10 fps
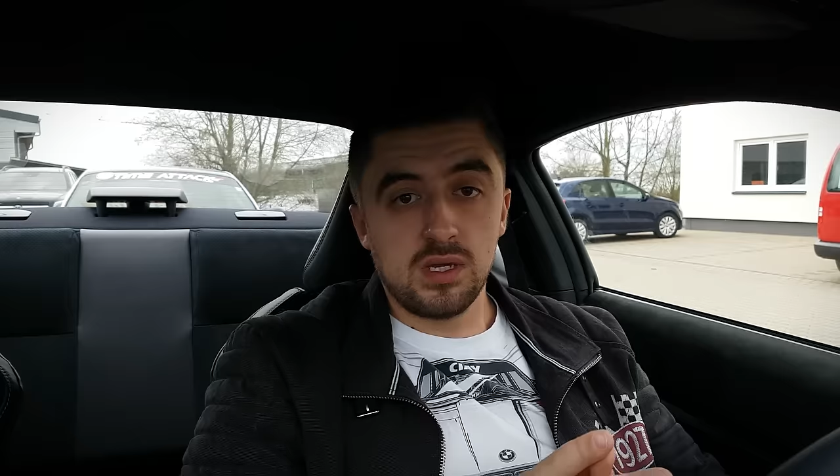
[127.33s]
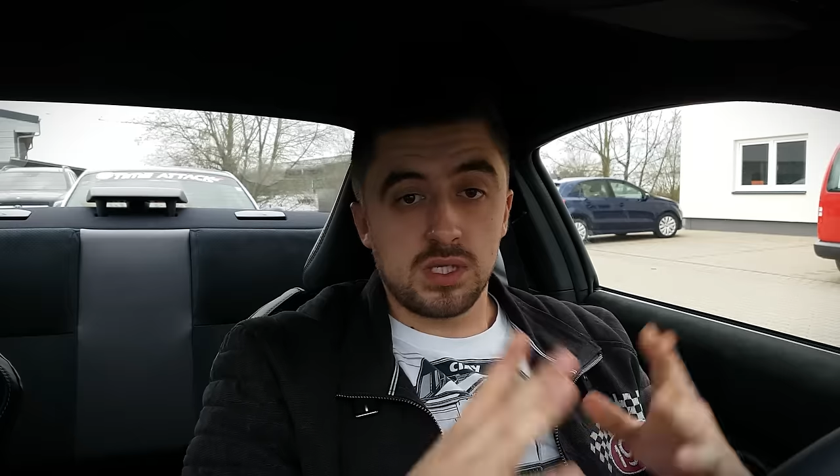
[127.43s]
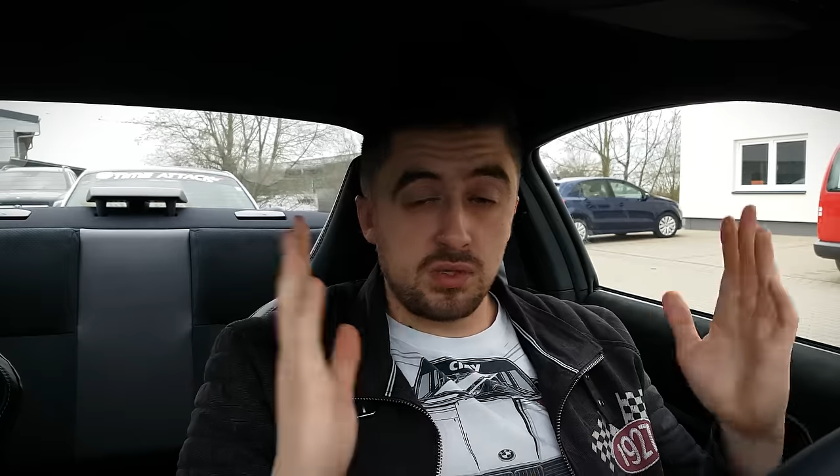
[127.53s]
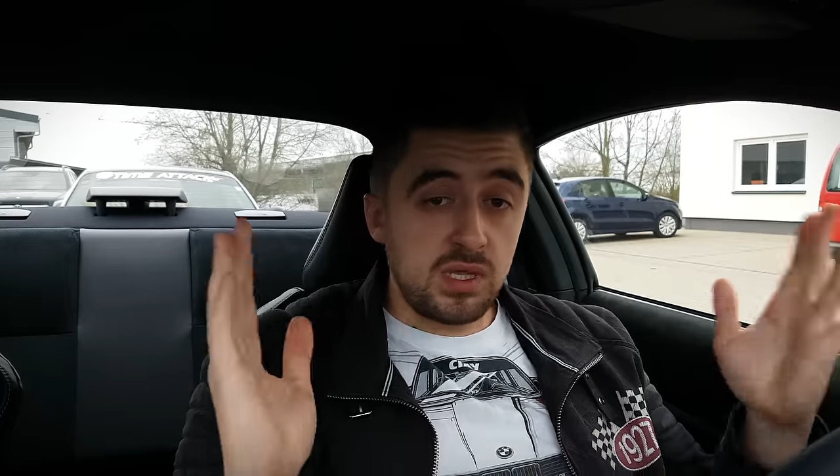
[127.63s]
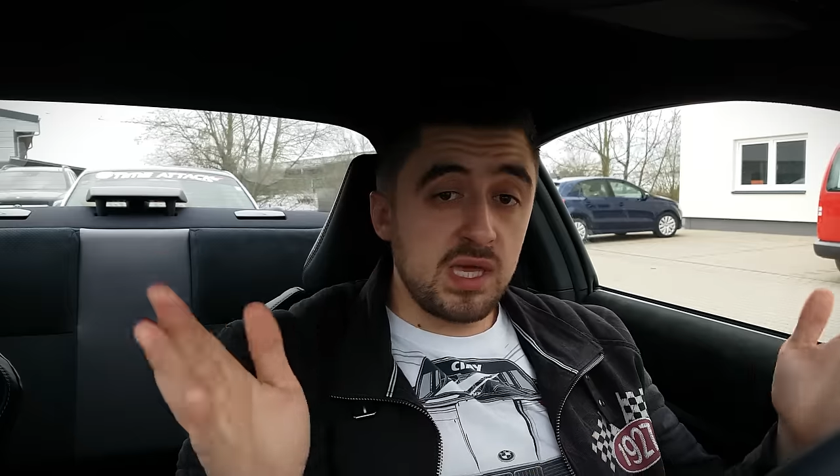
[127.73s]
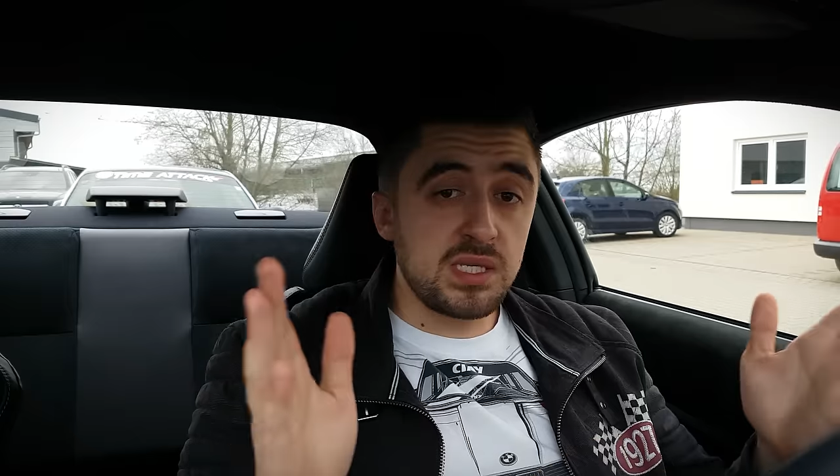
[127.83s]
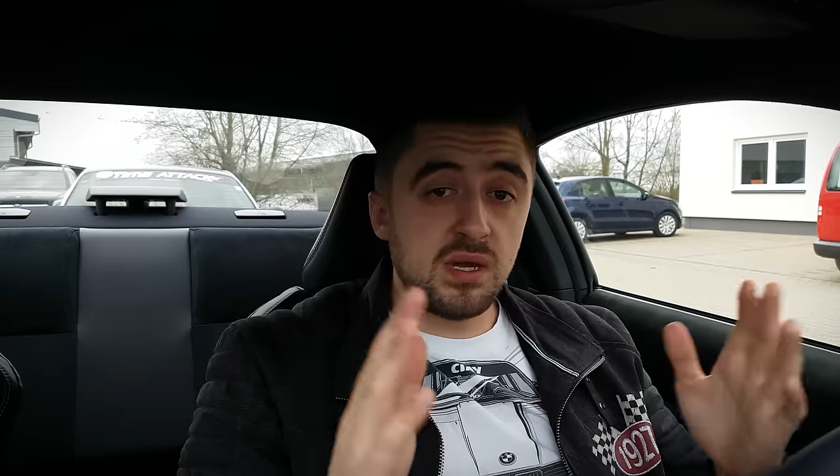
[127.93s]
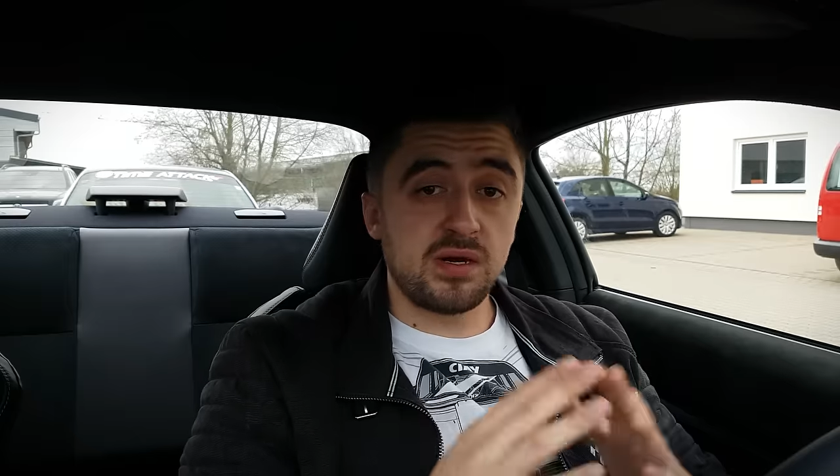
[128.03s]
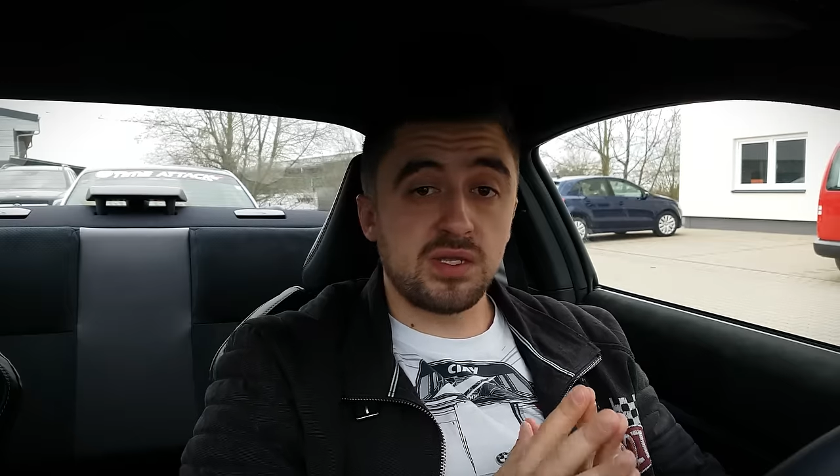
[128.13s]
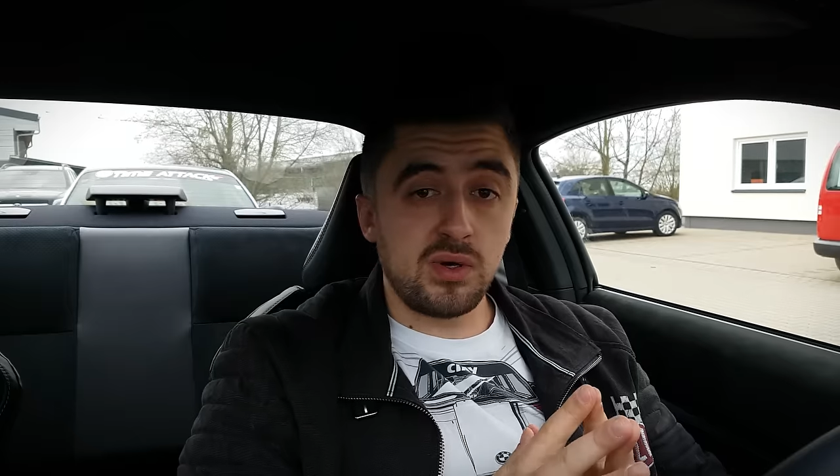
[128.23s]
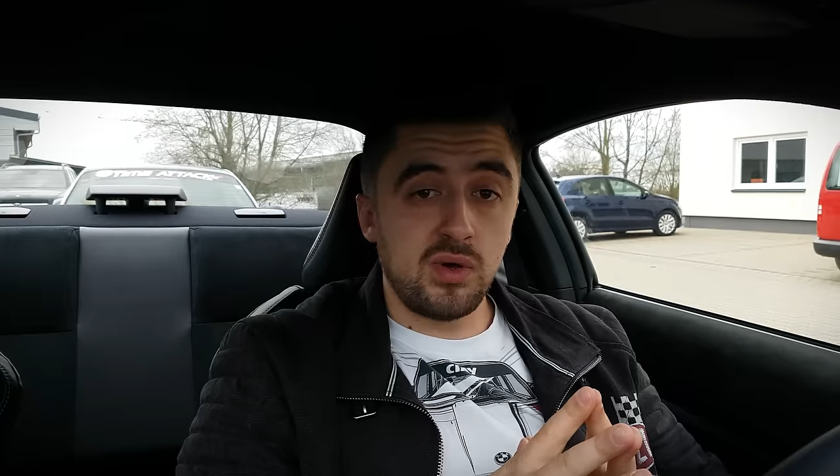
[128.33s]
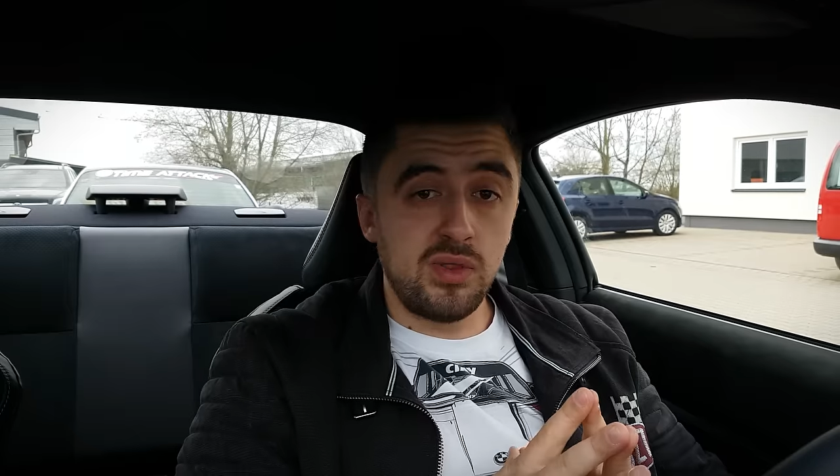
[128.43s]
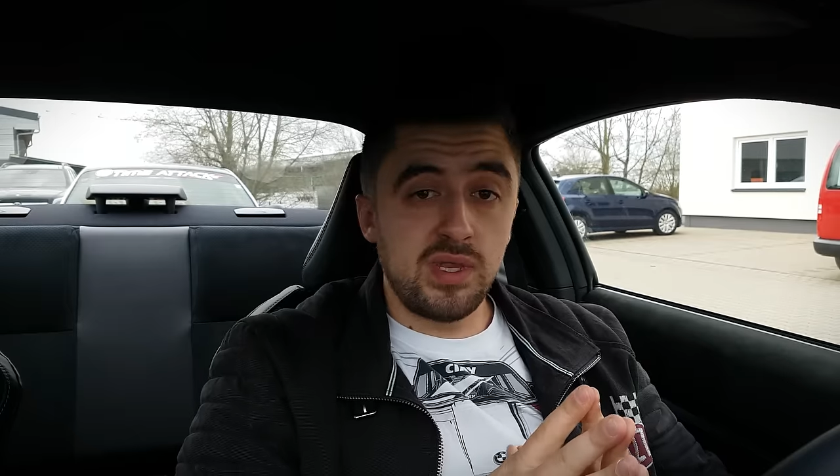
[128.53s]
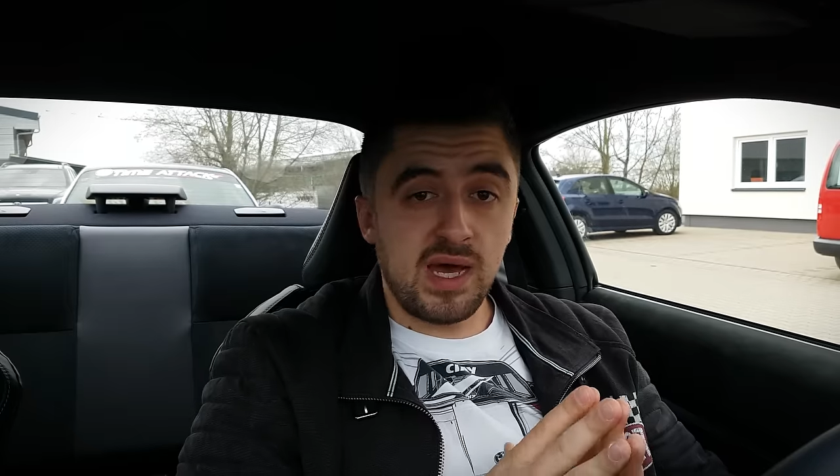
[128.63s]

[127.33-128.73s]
So the day started on